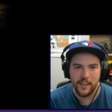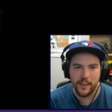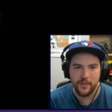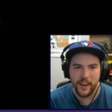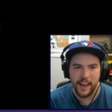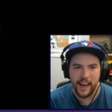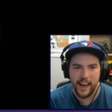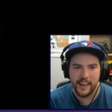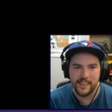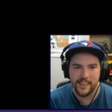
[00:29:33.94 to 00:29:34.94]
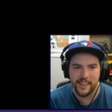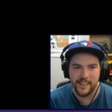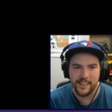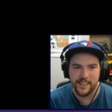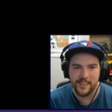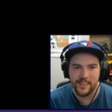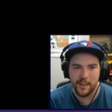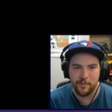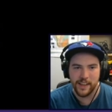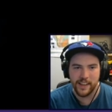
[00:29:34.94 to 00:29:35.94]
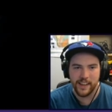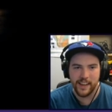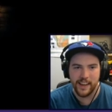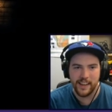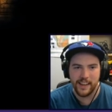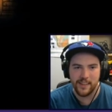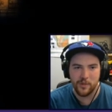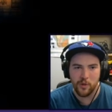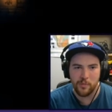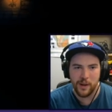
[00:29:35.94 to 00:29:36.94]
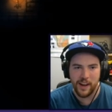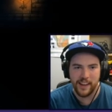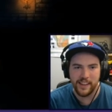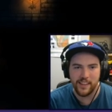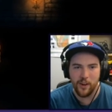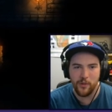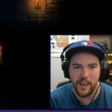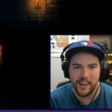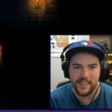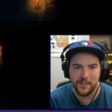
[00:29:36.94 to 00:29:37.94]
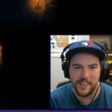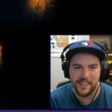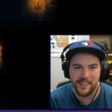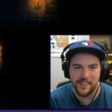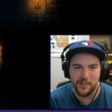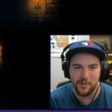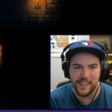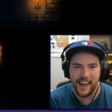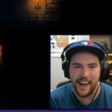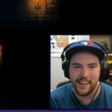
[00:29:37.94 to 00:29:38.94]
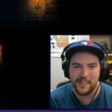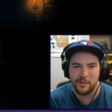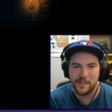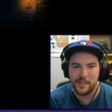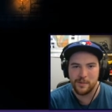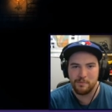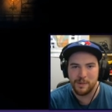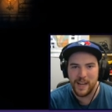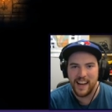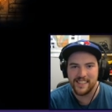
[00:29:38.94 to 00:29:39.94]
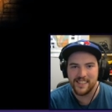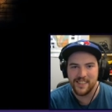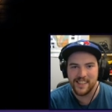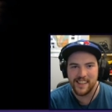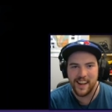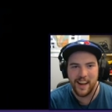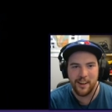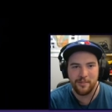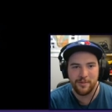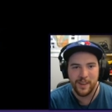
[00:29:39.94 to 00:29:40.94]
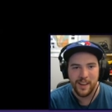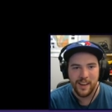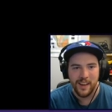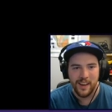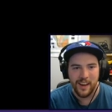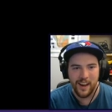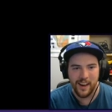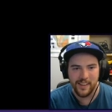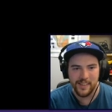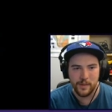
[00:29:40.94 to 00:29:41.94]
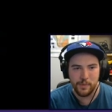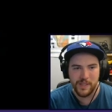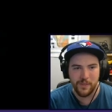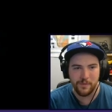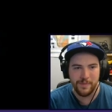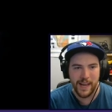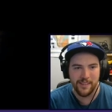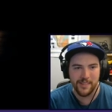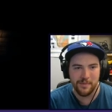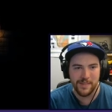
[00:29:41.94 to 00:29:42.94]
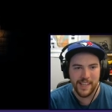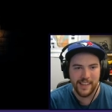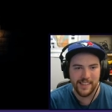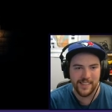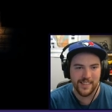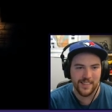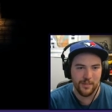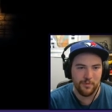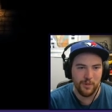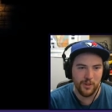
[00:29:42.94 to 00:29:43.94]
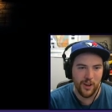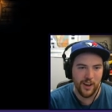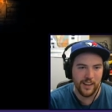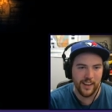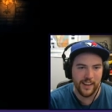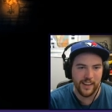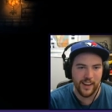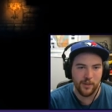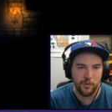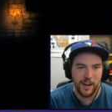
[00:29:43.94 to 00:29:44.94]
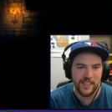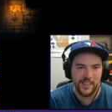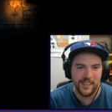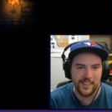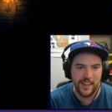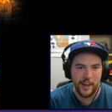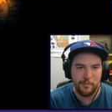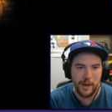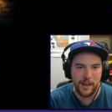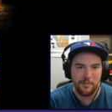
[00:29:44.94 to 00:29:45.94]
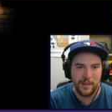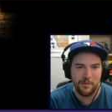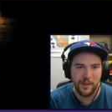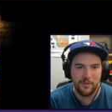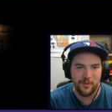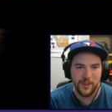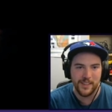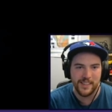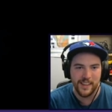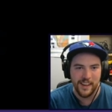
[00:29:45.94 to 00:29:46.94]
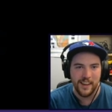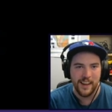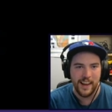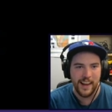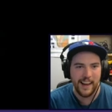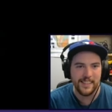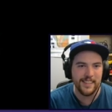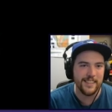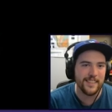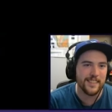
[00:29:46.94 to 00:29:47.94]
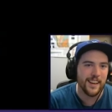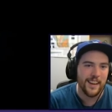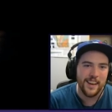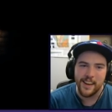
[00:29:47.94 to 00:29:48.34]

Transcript: Look, if I hatch it, is there something in it or behind it? Oh yeah, so he's the newly hatched one, so he's black, so he doesn't have uh, specific mannerisms yet. It's just the full-on, like, aggression-type enemy when it first hatches.